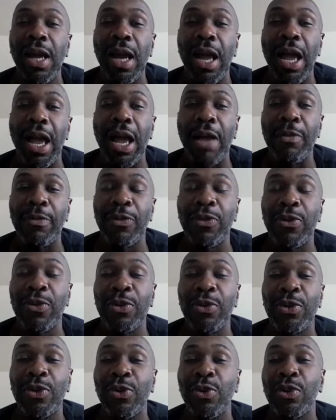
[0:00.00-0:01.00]
If you
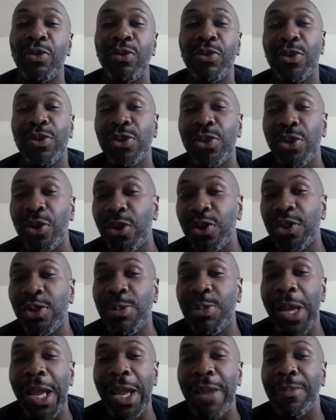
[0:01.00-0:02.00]
were doing a research
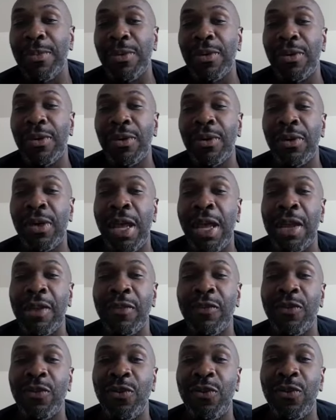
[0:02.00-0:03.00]
paper, like
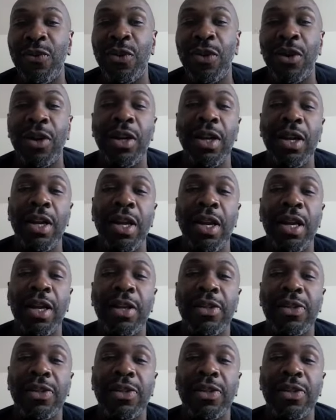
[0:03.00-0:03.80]
for a